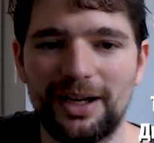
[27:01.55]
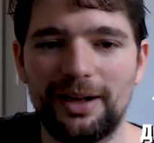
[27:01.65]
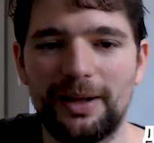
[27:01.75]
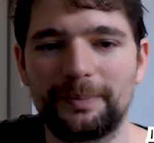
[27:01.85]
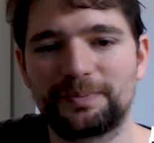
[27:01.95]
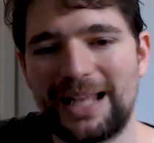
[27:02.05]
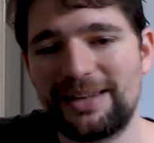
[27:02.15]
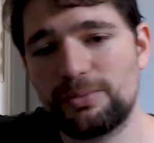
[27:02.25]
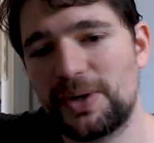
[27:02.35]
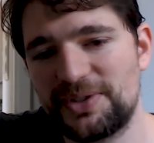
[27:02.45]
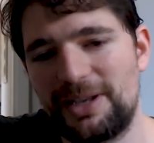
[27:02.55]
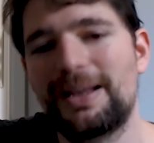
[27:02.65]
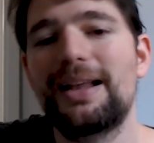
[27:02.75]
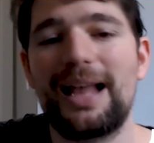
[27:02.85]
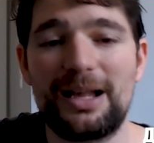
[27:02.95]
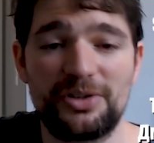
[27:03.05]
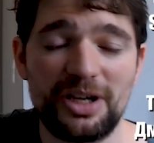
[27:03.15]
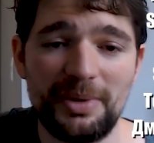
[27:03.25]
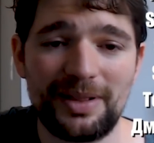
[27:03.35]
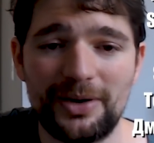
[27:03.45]
Adam Renzi, Adam
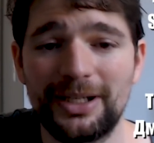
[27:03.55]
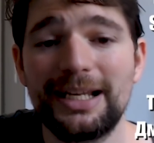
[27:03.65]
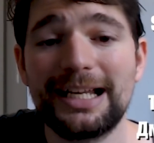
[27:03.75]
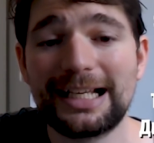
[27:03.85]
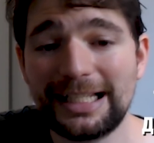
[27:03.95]
Camilleri,